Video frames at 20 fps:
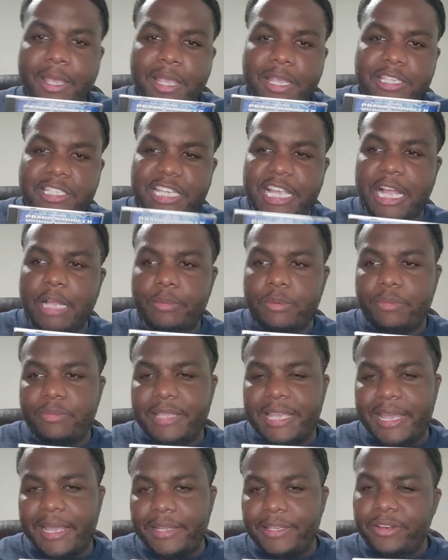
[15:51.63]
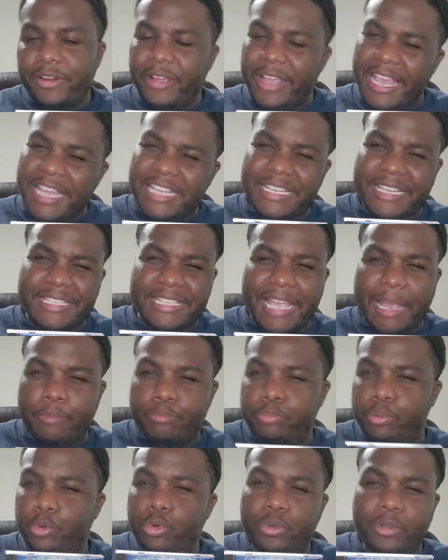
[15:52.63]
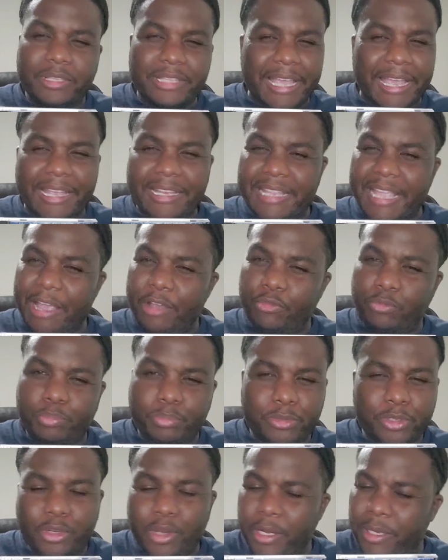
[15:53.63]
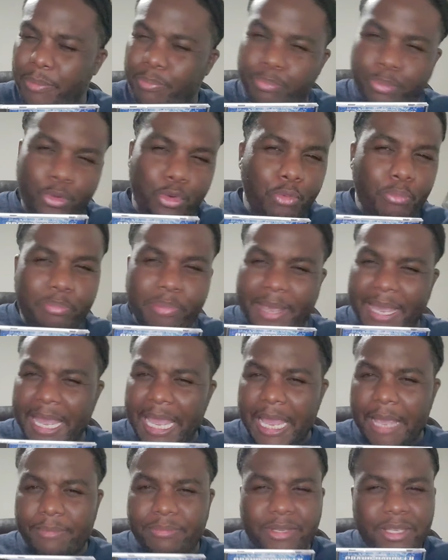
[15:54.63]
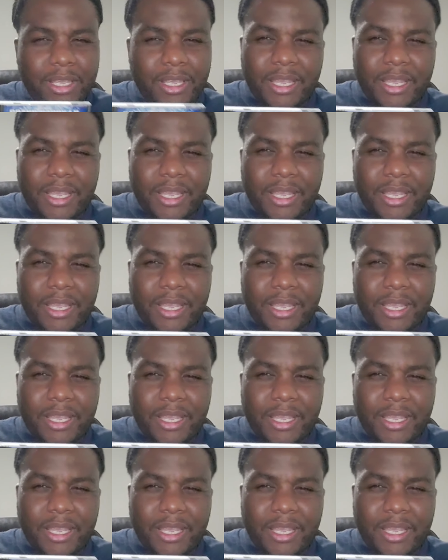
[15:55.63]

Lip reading: It's an album that, you know, has like that boop, that you know, boom bap,